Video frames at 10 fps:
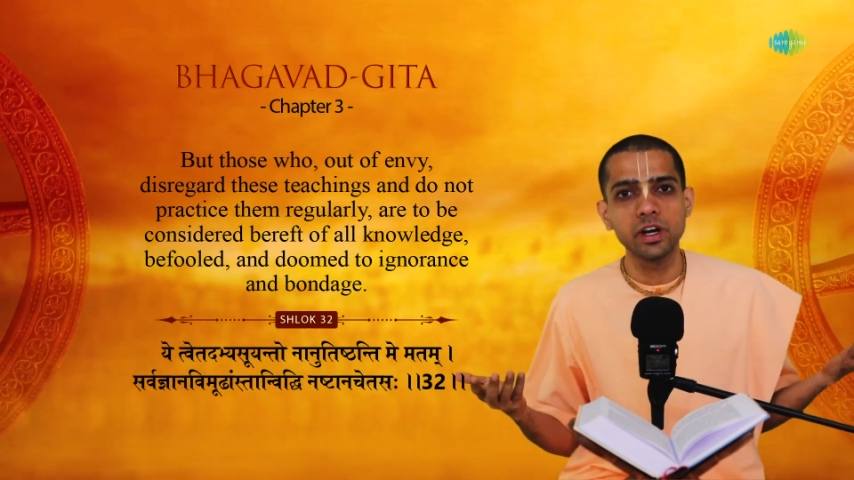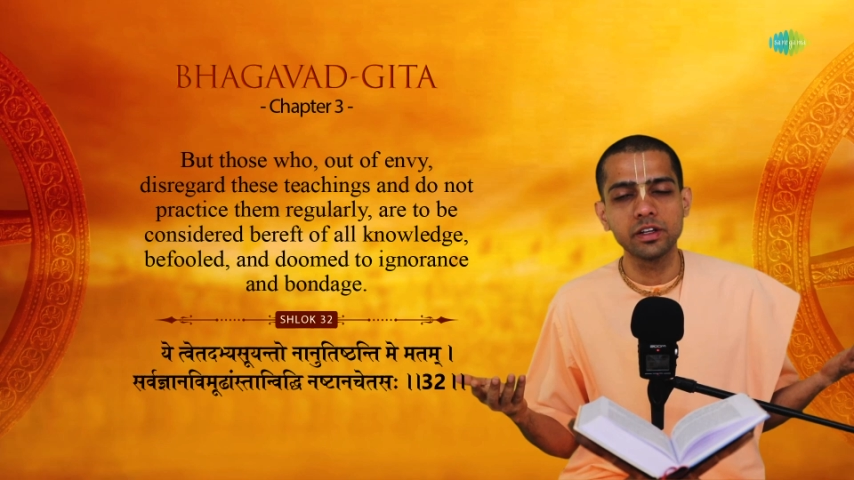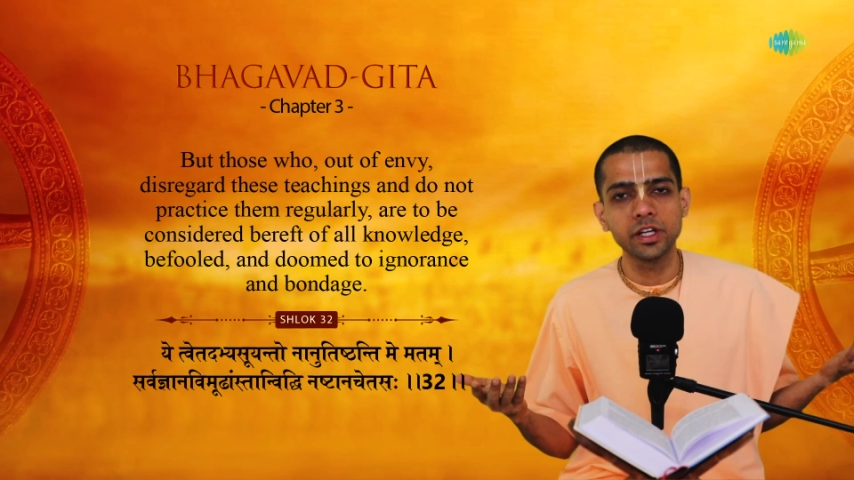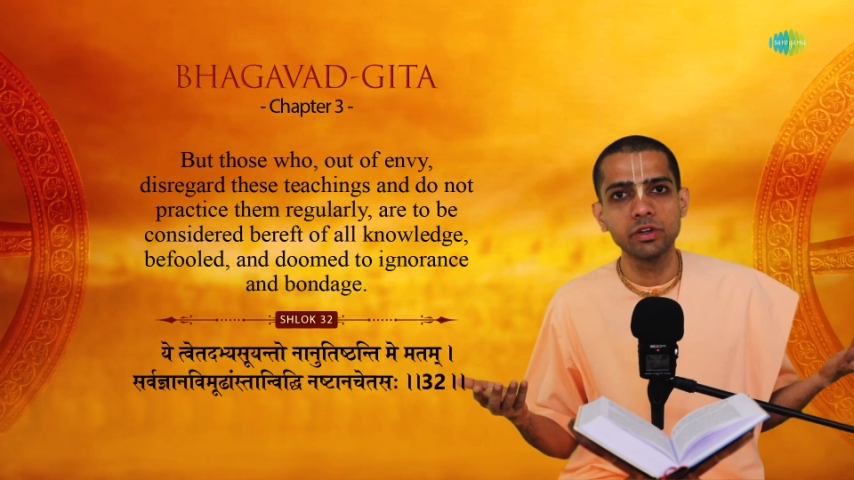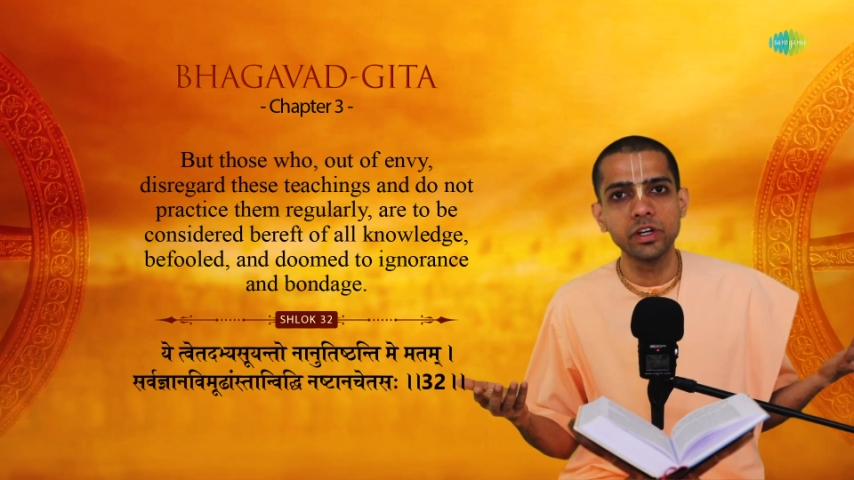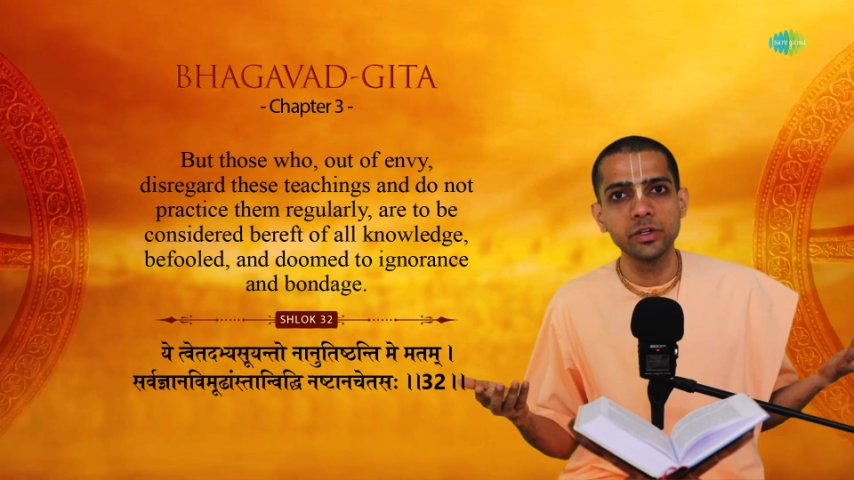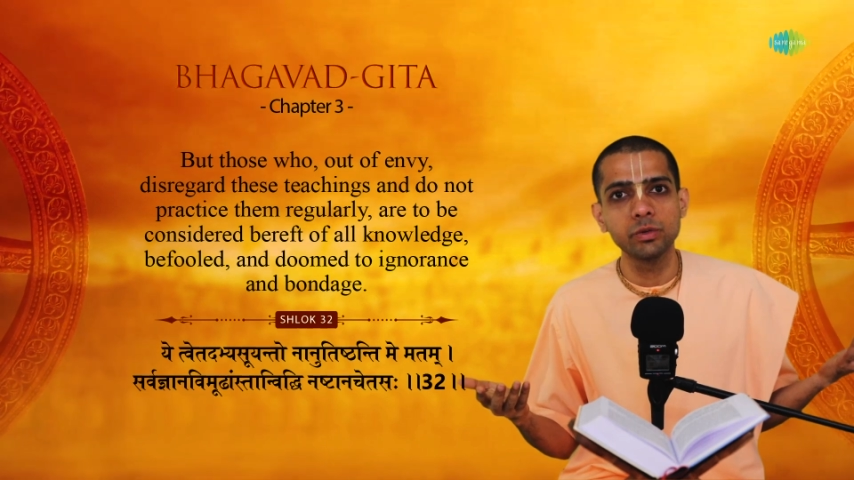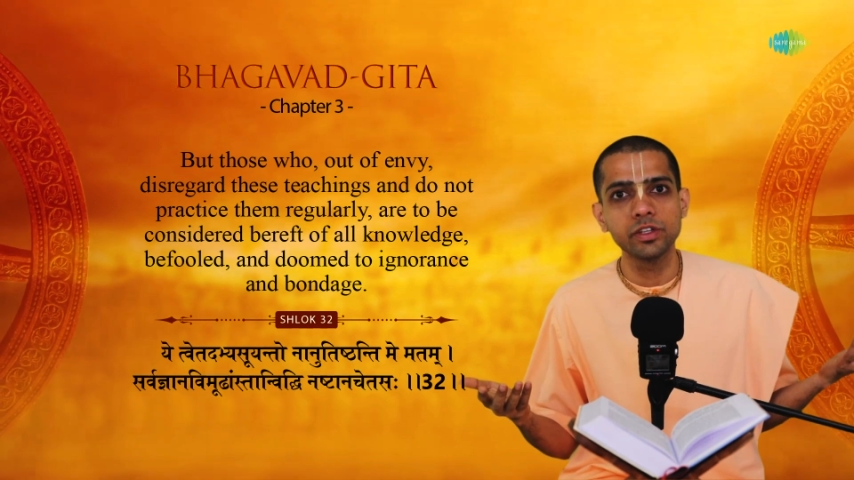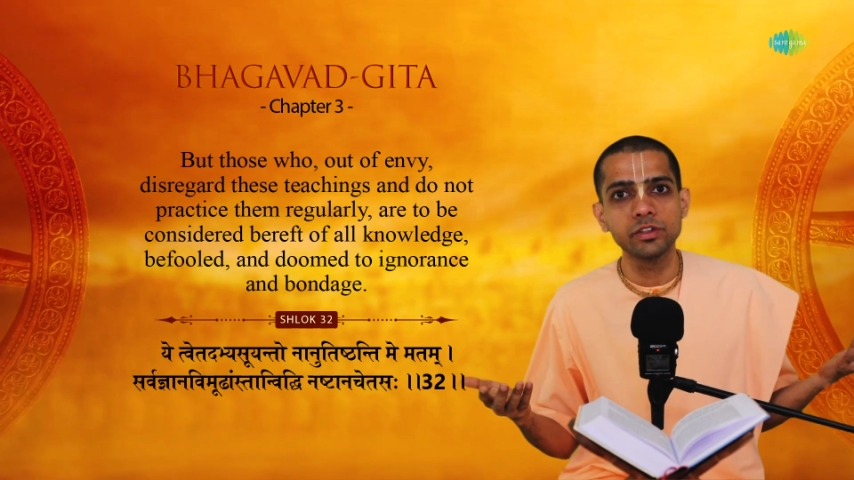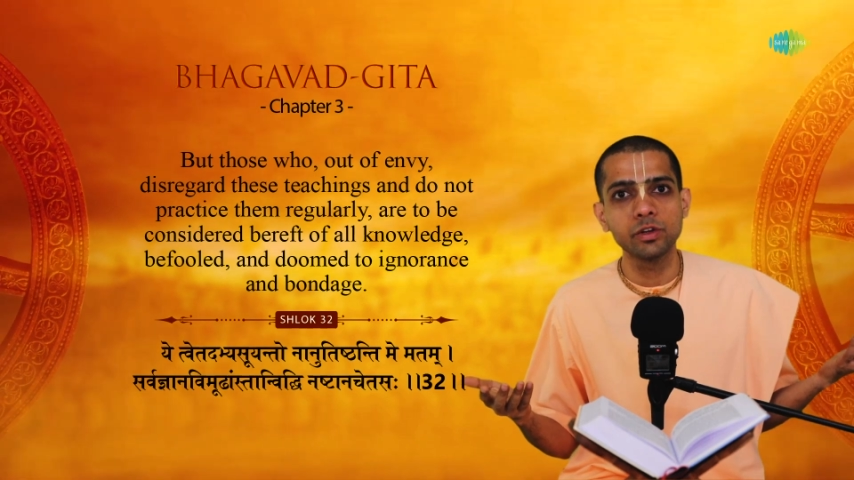regular
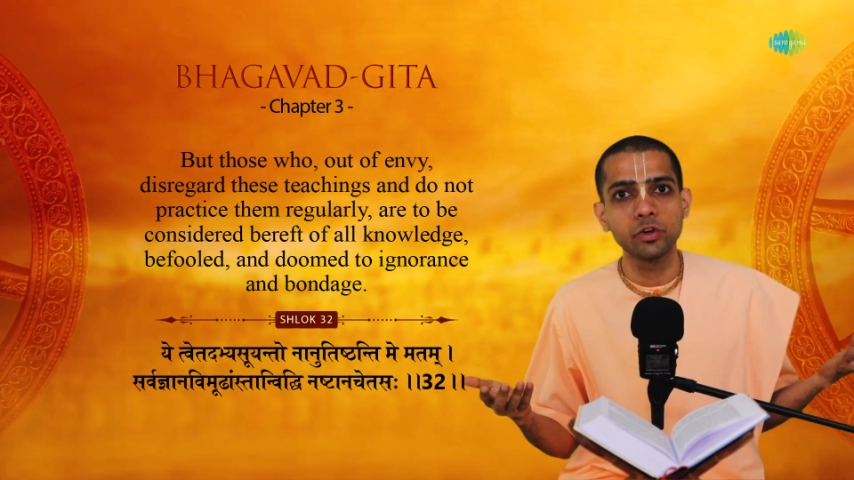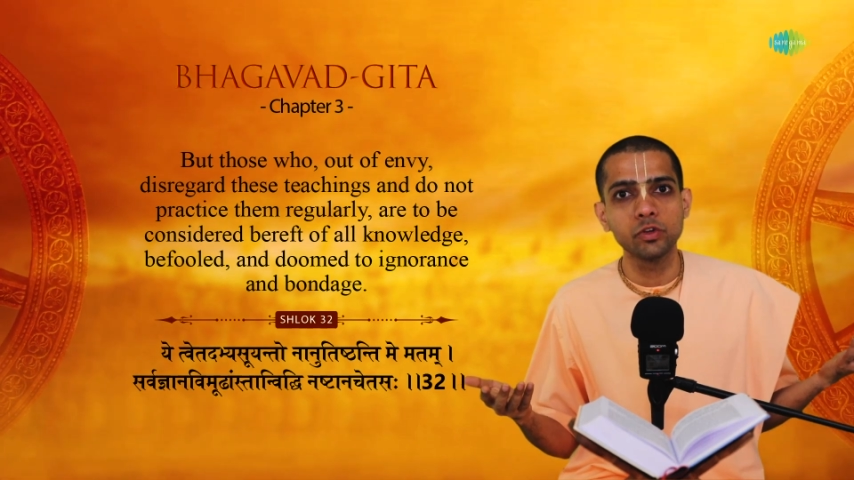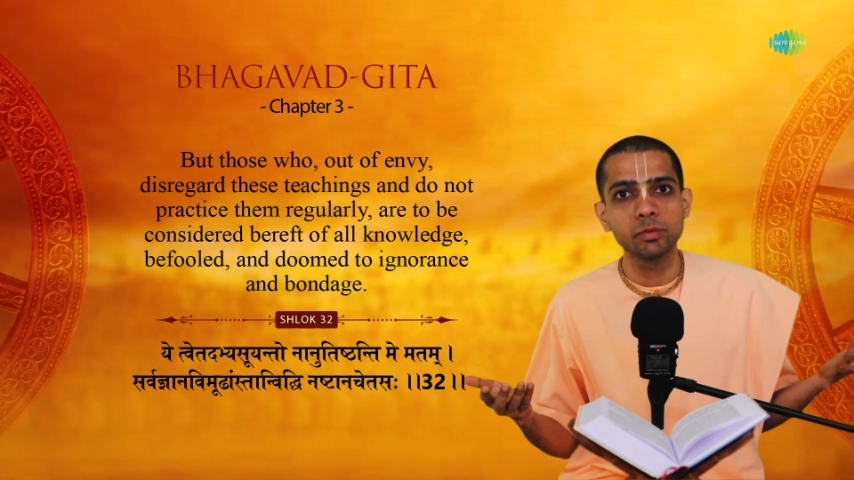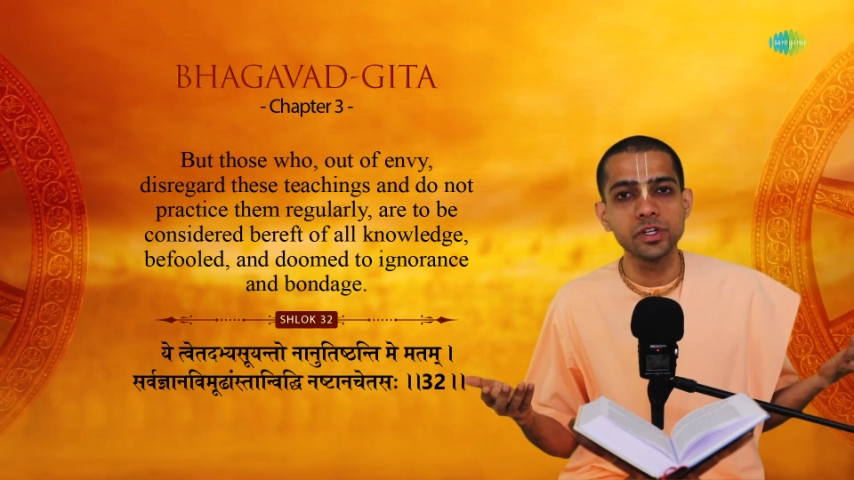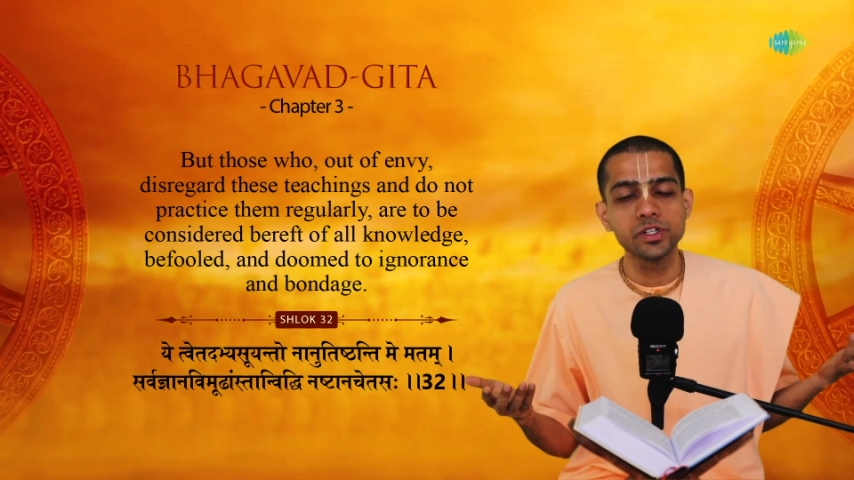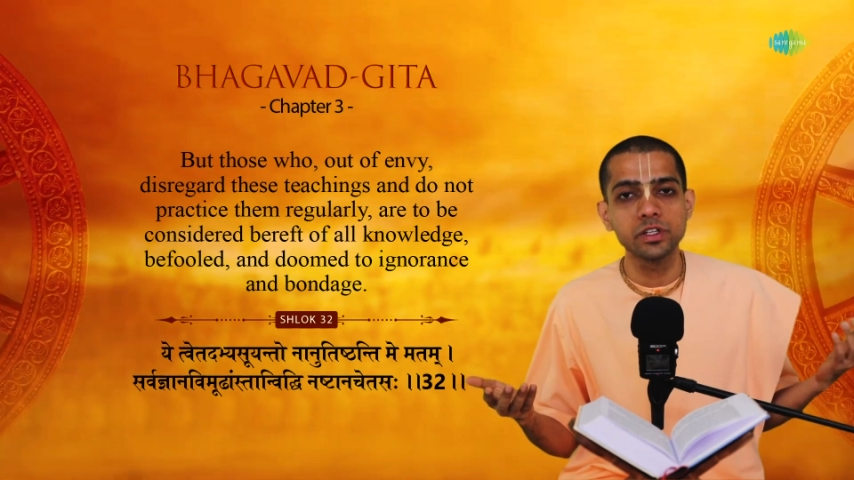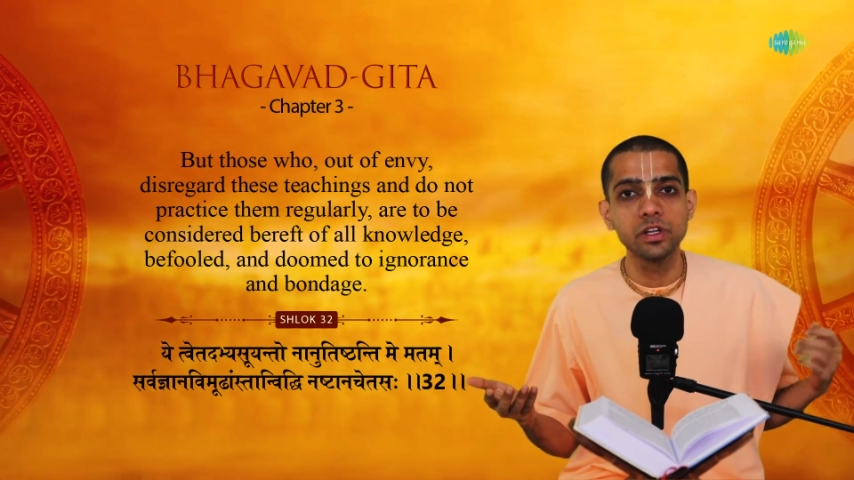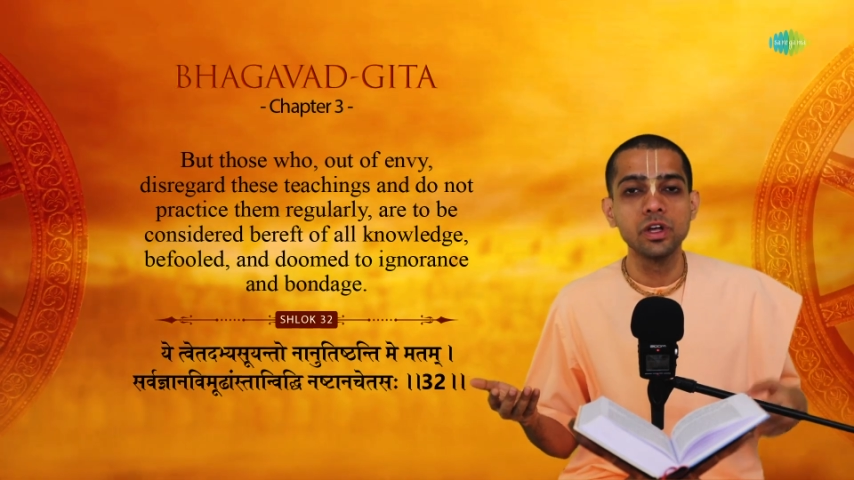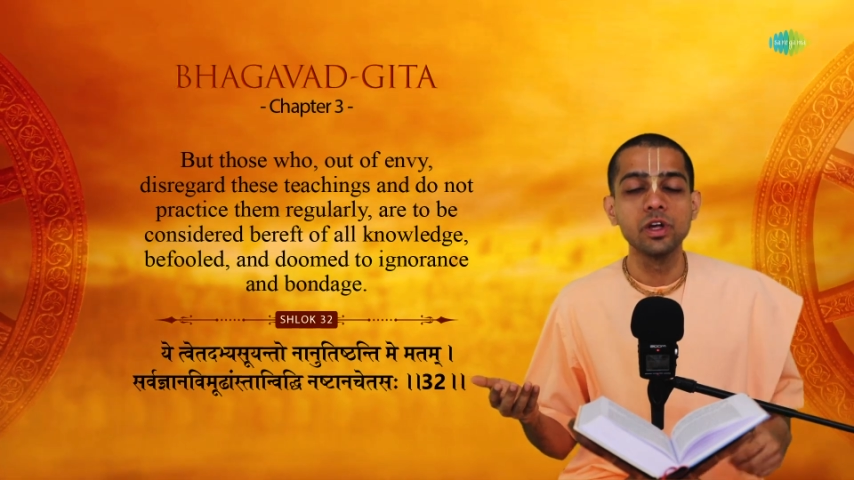duties and occupation?